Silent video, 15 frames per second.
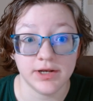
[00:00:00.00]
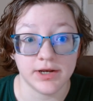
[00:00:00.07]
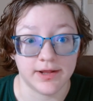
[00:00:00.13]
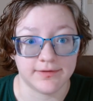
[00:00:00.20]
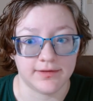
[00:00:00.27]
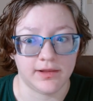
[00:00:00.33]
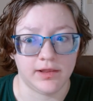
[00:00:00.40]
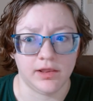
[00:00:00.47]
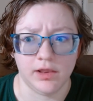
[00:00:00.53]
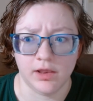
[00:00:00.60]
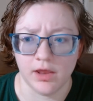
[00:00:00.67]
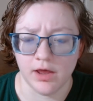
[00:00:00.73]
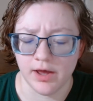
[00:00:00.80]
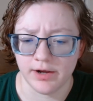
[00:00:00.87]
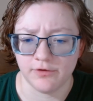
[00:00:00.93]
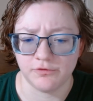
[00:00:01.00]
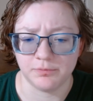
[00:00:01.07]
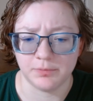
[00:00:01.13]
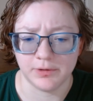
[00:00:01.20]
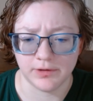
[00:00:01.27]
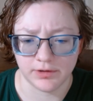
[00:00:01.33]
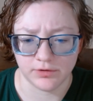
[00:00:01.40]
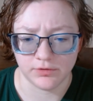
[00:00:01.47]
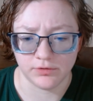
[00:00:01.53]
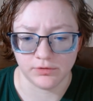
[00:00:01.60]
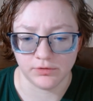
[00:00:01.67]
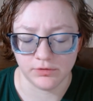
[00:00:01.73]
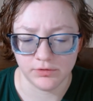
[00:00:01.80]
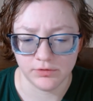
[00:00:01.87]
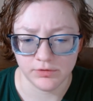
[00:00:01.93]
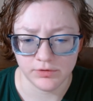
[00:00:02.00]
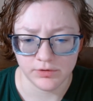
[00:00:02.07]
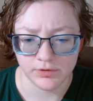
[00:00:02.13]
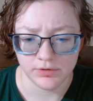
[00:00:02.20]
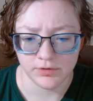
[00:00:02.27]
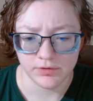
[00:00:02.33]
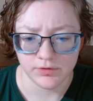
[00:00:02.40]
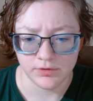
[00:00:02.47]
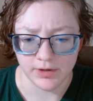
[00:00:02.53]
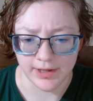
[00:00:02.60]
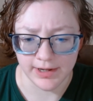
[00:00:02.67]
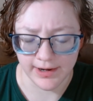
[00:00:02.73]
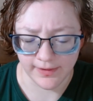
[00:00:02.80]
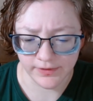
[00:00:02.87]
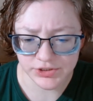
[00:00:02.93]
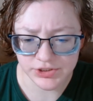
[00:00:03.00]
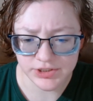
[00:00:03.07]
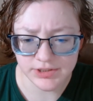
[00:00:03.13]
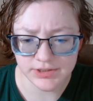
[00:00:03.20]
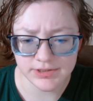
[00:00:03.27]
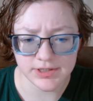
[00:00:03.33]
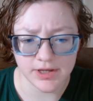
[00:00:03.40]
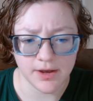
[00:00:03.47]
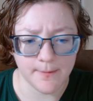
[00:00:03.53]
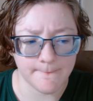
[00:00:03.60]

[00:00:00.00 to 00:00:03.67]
It has a lot of political analogies,